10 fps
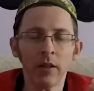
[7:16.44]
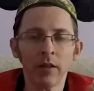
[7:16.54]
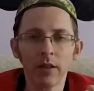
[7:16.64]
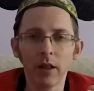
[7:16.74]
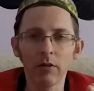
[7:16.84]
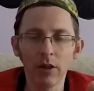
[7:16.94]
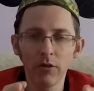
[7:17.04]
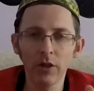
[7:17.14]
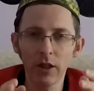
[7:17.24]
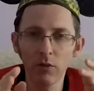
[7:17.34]
So as long
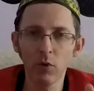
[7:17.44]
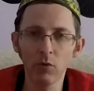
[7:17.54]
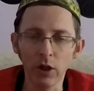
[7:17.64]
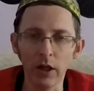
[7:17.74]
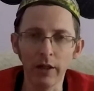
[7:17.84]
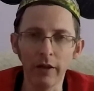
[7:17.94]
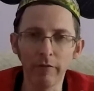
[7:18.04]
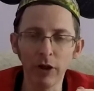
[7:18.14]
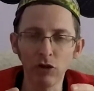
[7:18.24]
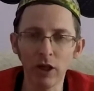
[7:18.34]
as there's a wheelchair there for
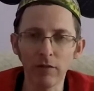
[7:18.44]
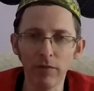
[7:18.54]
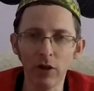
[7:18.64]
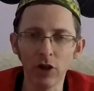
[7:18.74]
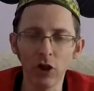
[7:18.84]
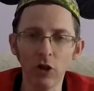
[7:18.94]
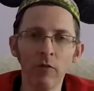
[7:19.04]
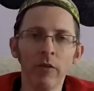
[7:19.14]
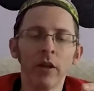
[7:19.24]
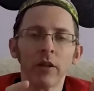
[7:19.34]
me to transfer to,
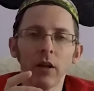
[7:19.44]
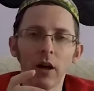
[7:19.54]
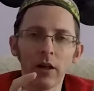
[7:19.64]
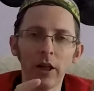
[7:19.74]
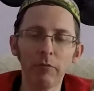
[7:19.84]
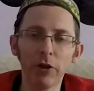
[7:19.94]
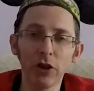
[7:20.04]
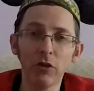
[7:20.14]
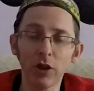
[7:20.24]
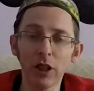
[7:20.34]
that I can leave my
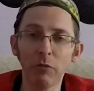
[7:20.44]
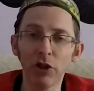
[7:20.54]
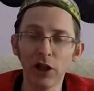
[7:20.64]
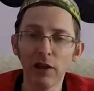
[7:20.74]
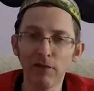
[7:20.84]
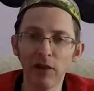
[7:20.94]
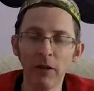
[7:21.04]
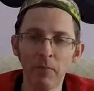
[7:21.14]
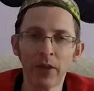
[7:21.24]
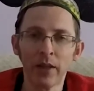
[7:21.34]
scooter somewhere safely,
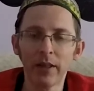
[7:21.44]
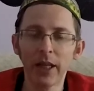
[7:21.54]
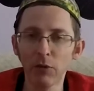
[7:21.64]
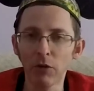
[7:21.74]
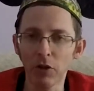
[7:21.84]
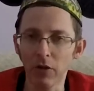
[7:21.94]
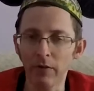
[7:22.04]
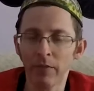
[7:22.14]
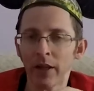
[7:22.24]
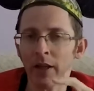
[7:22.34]
yes, we'll do it.
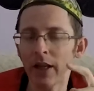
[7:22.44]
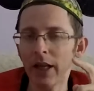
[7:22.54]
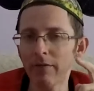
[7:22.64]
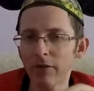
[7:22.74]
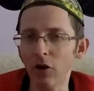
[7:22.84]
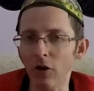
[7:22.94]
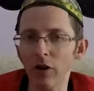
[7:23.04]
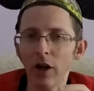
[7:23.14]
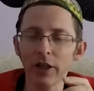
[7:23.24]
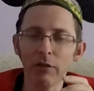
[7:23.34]
If not,
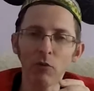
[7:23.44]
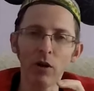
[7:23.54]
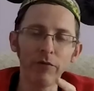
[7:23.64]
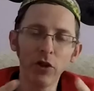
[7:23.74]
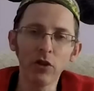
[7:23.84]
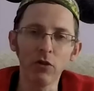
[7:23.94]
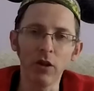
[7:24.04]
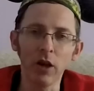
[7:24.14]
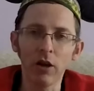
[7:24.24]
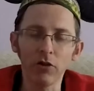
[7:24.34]
I'll sit with my wife, you do
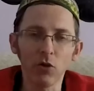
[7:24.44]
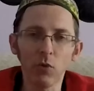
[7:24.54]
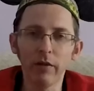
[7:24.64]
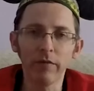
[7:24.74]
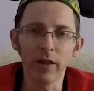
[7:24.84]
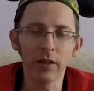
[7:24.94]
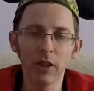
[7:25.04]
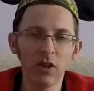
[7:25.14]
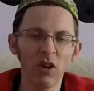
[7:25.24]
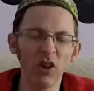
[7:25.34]
it, I'll just wait for you, because
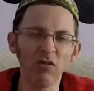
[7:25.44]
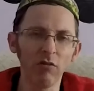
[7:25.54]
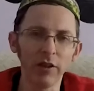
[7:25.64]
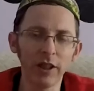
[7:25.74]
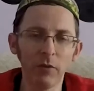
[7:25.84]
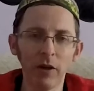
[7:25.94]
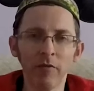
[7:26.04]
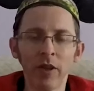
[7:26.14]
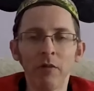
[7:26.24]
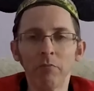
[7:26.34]
it's not a long ride anyway.
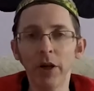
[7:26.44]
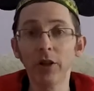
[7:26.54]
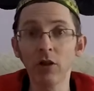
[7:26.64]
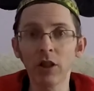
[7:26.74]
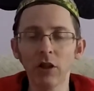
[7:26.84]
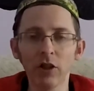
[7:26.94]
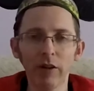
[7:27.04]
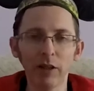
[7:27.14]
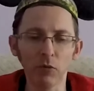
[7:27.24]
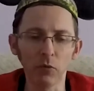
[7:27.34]
But you do see lots of
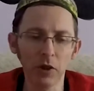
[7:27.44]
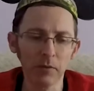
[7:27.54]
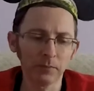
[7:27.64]
animals.